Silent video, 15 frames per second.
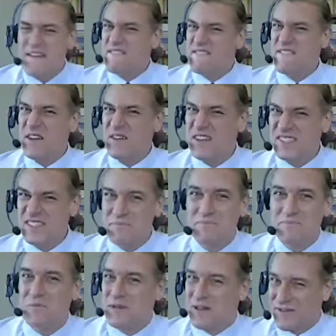Very
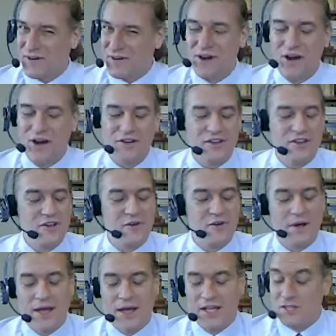simple, but very hard to do.
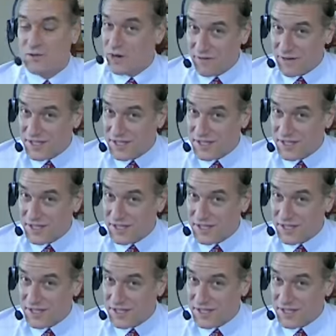So every